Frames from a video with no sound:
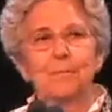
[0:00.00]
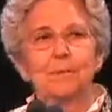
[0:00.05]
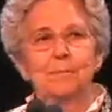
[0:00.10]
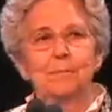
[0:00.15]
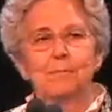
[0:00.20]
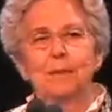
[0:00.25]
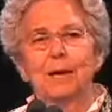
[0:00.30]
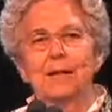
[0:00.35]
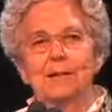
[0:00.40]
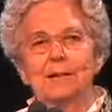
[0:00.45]

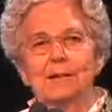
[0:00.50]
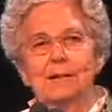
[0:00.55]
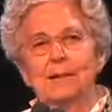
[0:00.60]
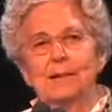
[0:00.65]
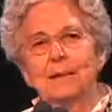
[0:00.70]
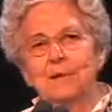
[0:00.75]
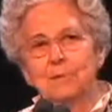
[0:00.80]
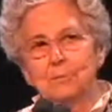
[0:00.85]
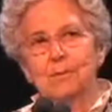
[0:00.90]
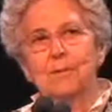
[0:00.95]
but
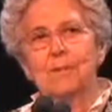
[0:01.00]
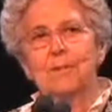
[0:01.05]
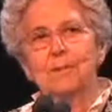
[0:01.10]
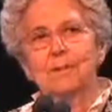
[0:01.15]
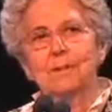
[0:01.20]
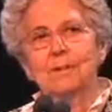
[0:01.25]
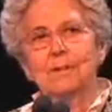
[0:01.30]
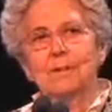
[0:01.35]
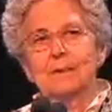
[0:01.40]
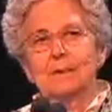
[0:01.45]

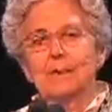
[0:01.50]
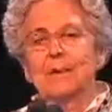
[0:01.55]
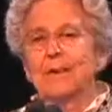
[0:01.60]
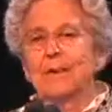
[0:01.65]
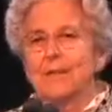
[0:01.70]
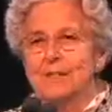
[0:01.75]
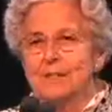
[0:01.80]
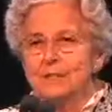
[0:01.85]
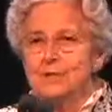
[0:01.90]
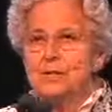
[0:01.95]
it
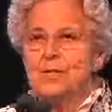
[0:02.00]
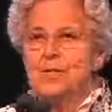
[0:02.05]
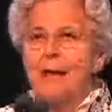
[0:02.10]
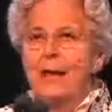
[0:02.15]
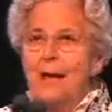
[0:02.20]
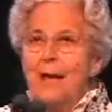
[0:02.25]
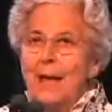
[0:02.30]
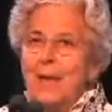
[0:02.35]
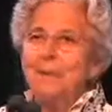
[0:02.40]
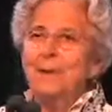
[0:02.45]
is, I
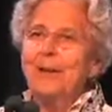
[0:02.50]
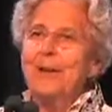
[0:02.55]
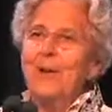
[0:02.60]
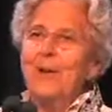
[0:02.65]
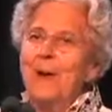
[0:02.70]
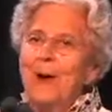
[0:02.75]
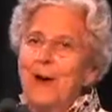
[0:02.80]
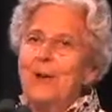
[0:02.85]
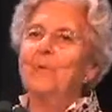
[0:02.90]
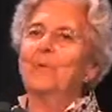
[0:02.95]
am
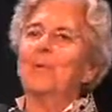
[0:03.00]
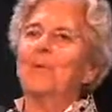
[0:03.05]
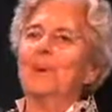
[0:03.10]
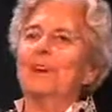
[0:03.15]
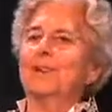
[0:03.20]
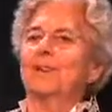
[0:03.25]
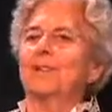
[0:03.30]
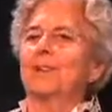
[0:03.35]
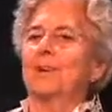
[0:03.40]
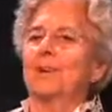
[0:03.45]
on one
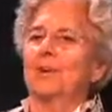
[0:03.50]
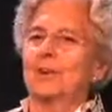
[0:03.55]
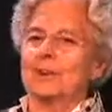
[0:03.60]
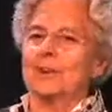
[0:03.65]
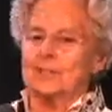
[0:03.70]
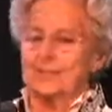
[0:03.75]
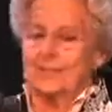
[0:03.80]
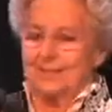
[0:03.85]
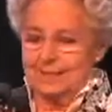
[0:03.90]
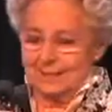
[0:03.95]
of the courts
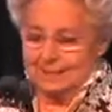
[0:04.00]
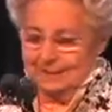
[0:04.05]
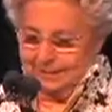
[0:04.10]
that sits